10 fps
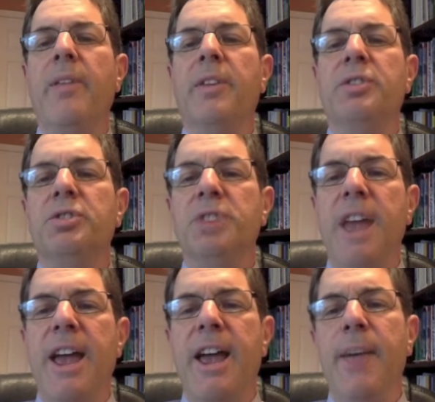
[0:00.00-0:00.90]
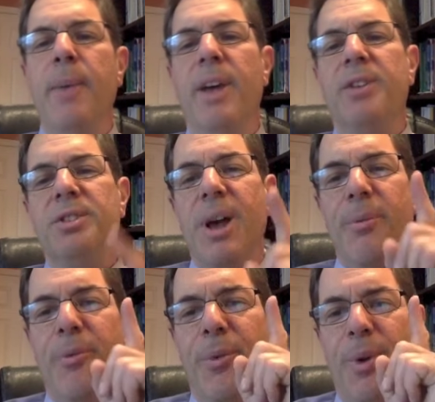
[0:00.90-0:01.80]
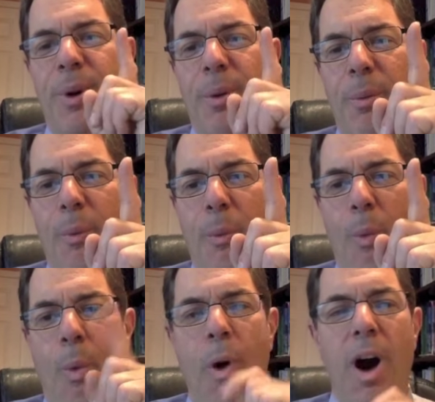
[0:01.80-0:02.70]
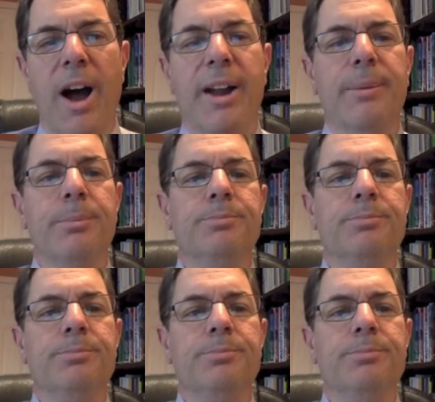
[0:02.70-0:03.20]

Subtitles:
the same except for one.